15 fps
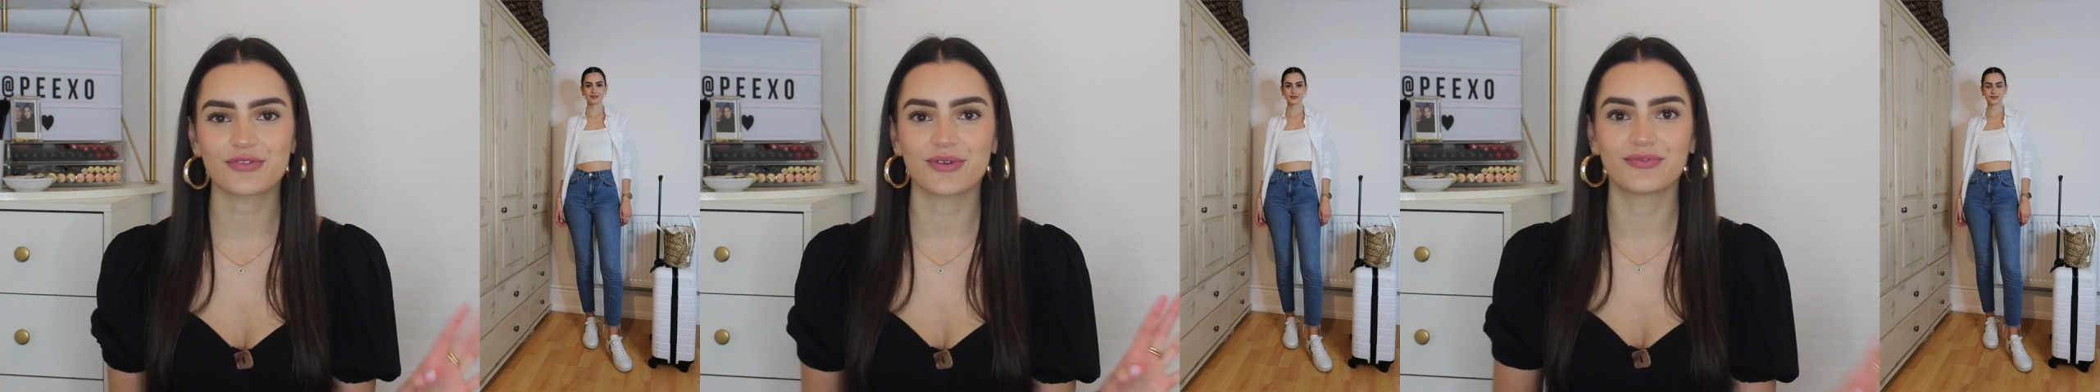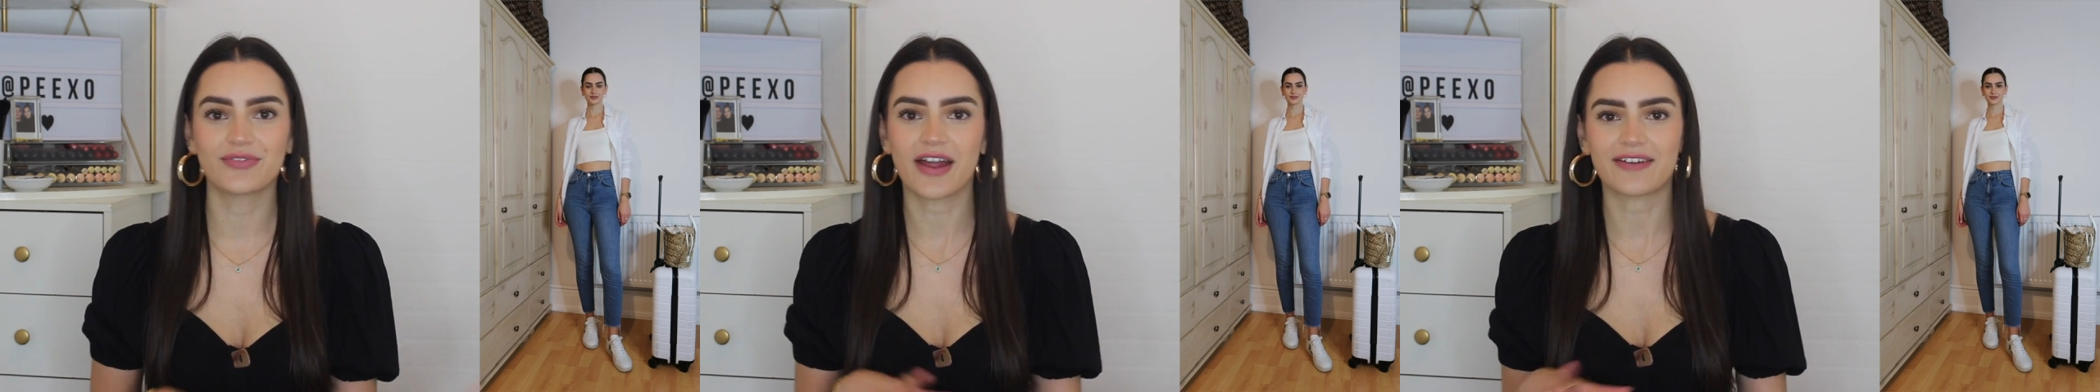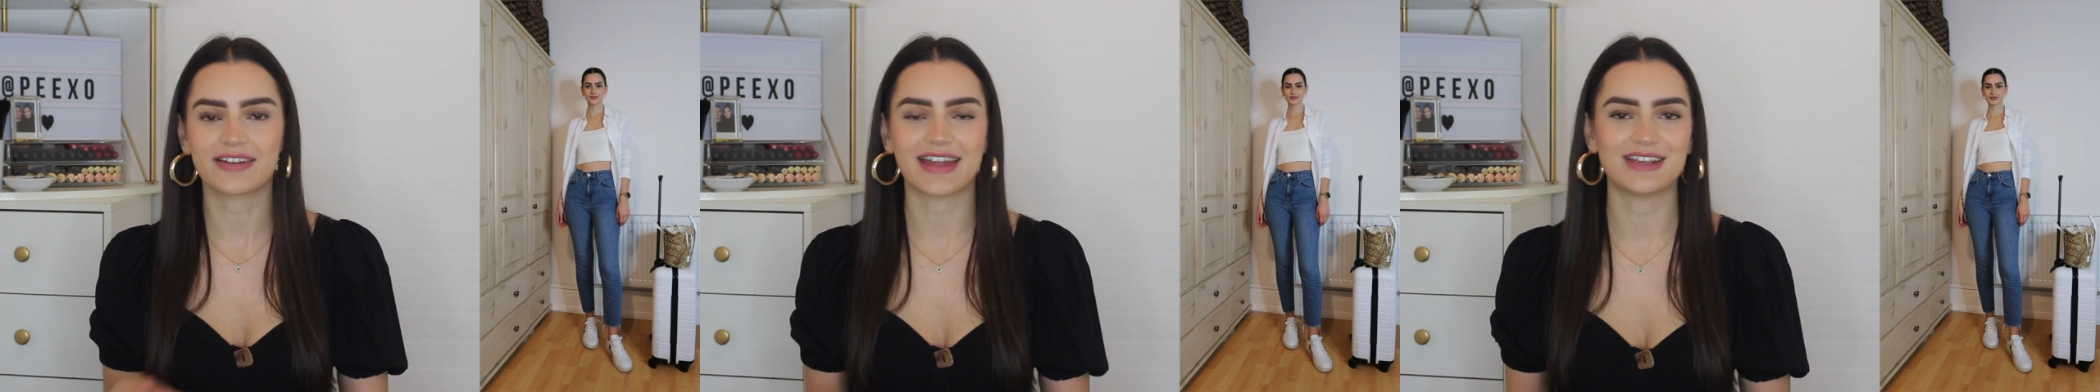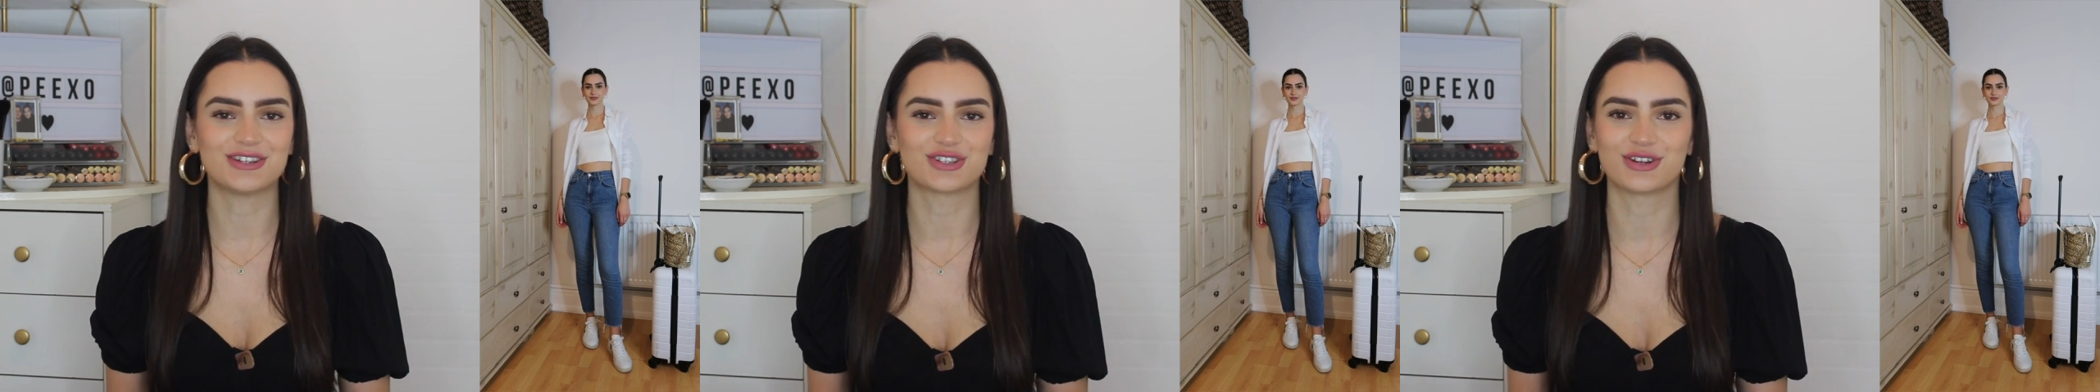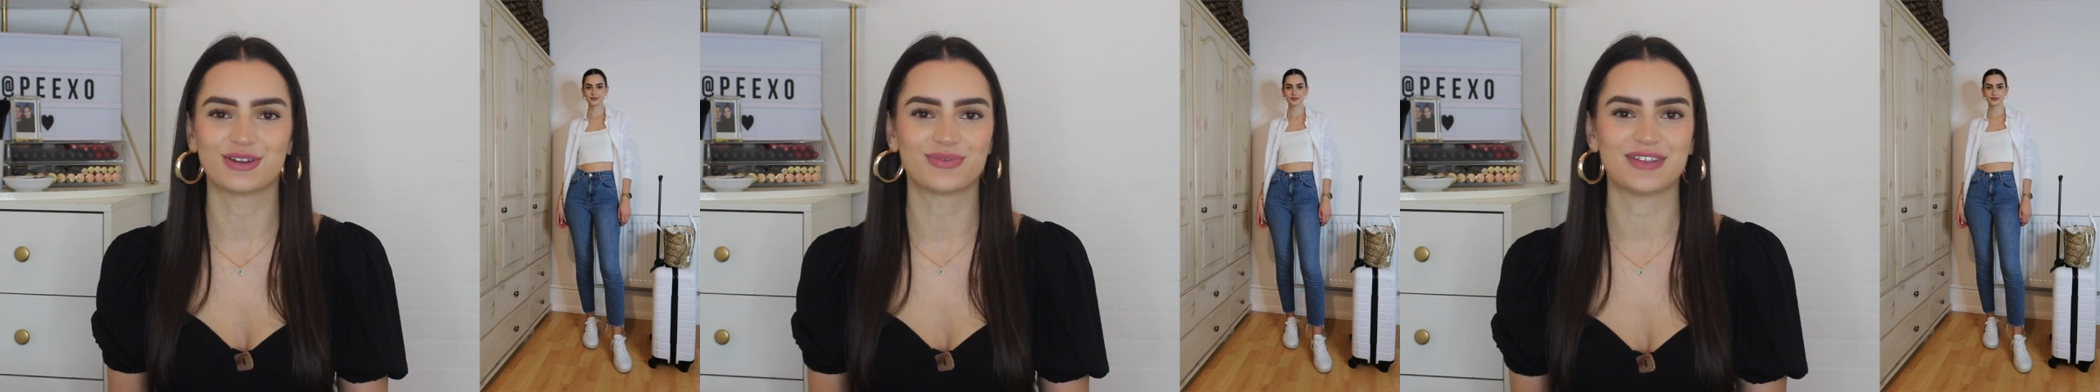for a
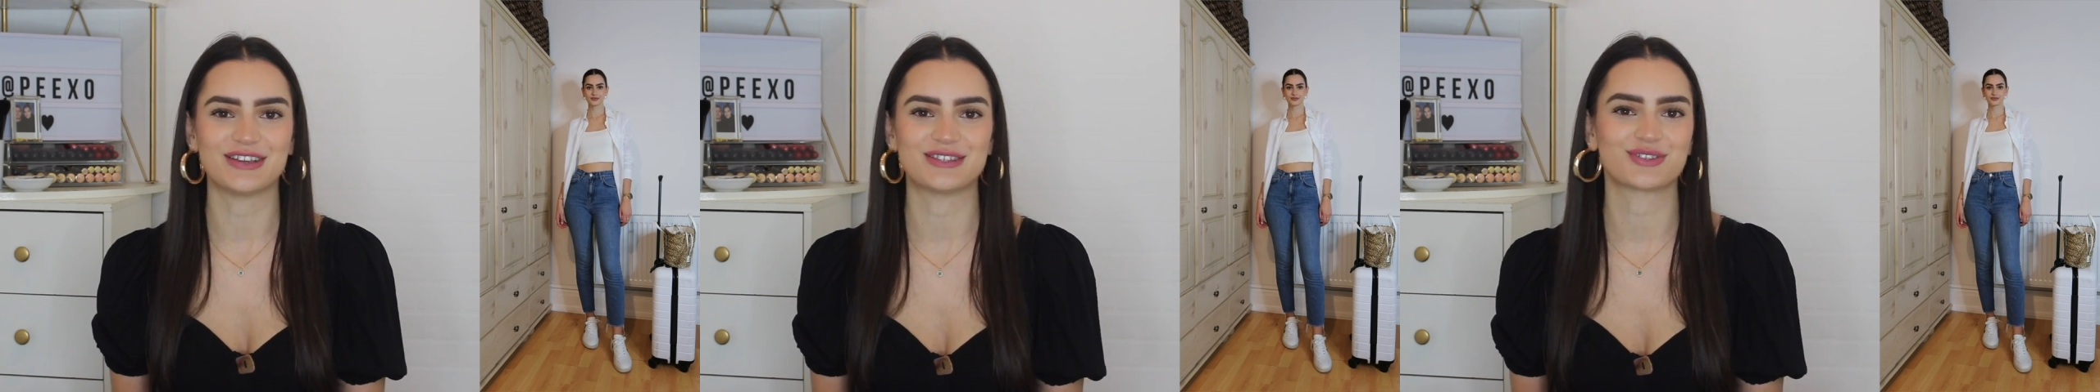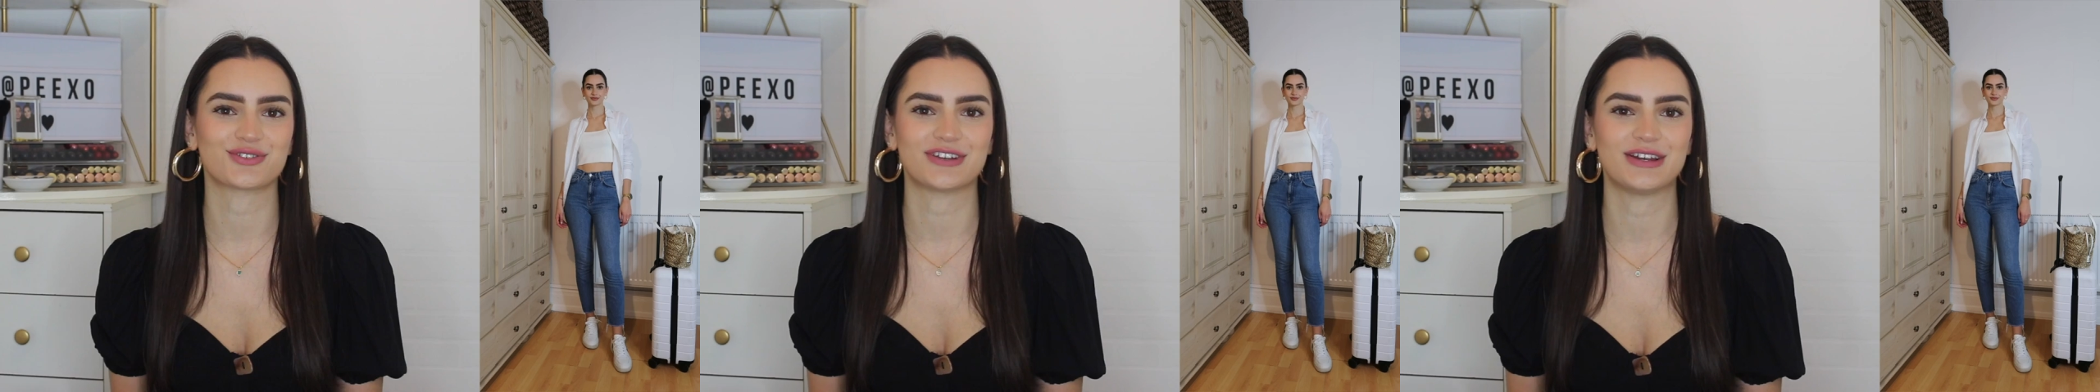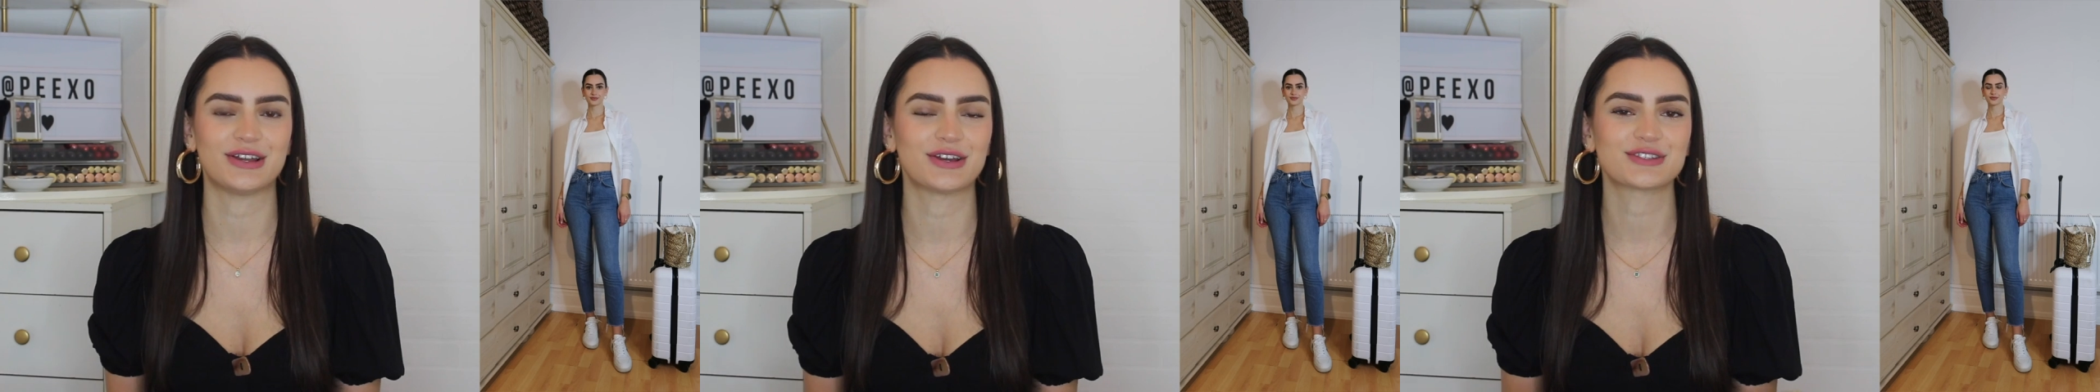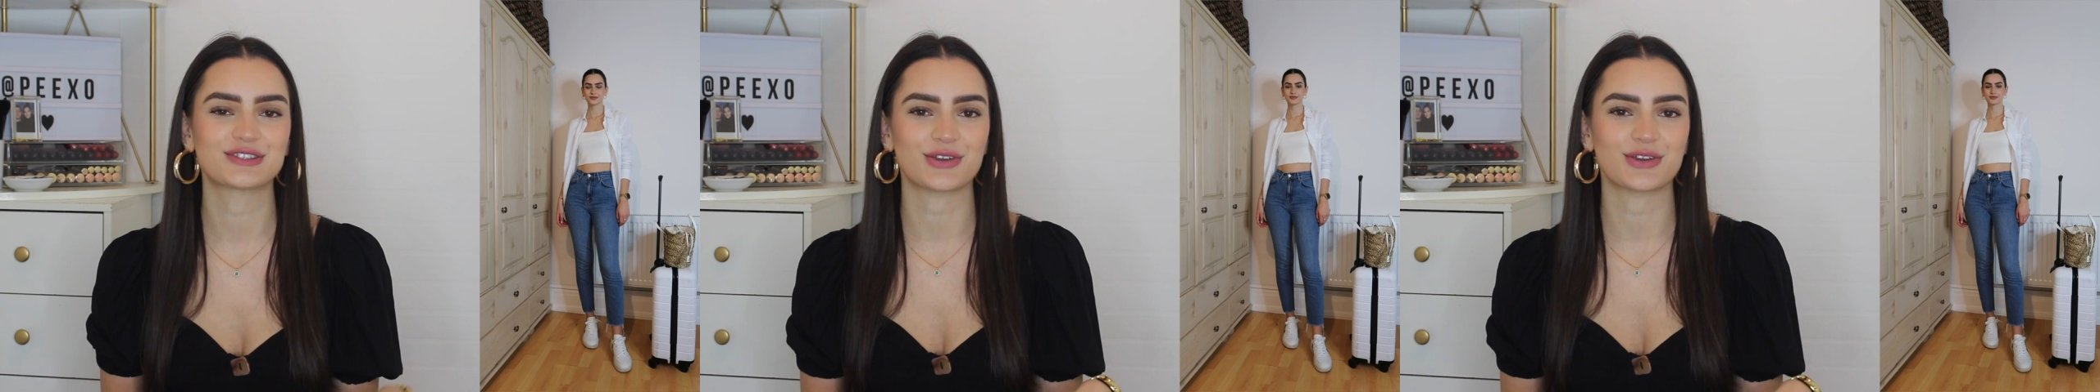variation of these three looks.